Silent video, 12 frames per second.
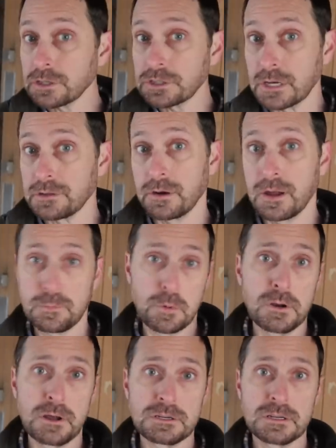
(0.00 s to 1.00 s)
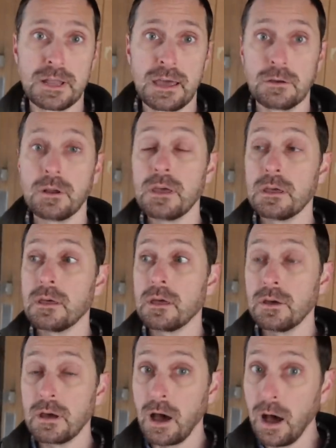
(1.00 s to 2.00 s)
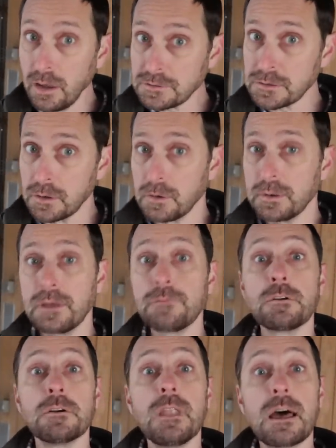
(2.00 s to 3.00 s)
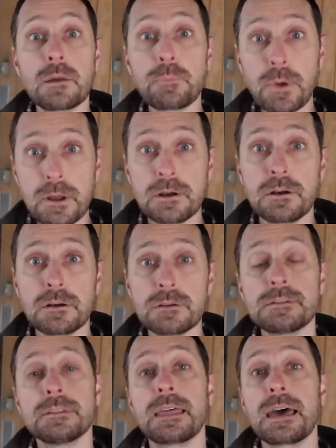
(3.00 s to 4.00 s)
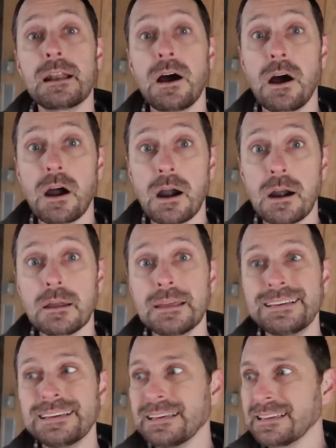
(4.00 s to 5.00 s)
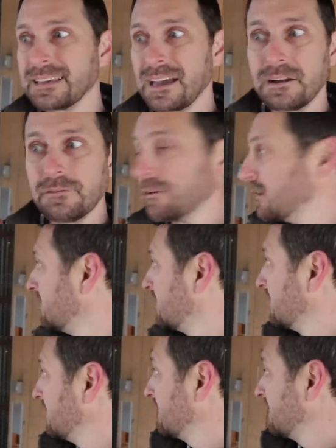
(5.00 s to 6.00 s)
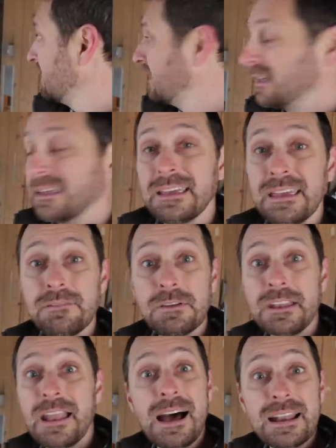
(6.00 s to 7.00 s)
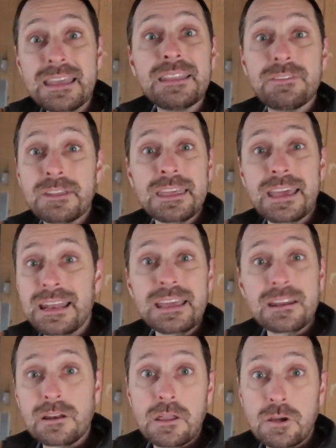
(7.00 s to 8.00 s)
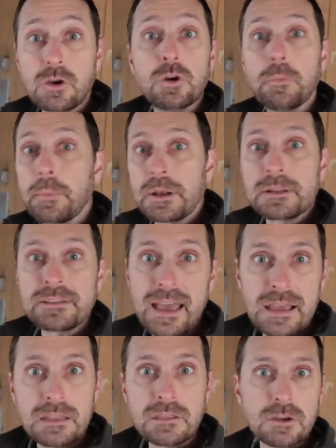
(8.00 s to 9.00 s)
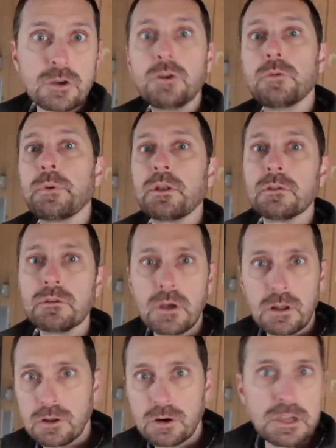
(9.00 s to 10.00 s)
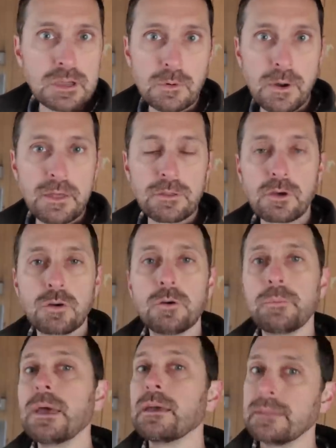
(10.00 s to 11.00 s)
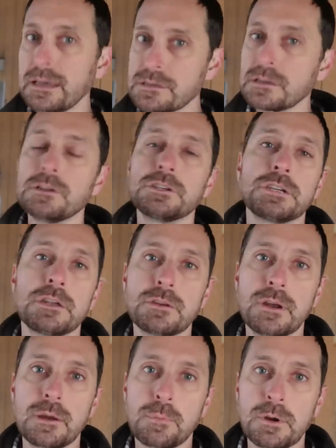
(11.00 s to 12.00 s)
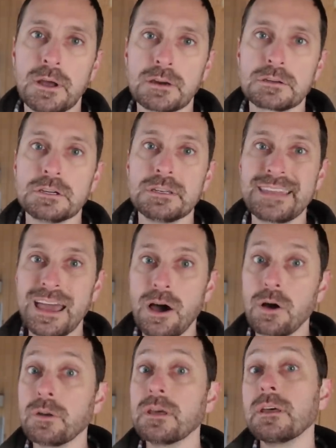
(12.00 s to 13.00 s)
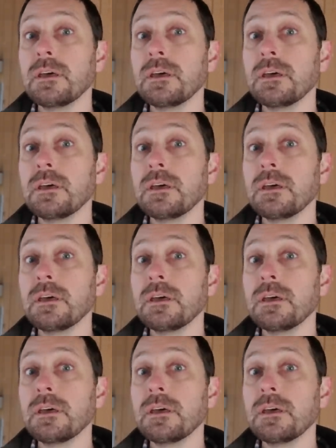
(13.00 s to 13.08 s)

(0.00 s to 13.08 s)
to shut their egg production down. Also, if there are a lot of predators that are kind of even not even getting into the coop, but attacking the coop and lurking around the coop, that's gonna shut their egg production down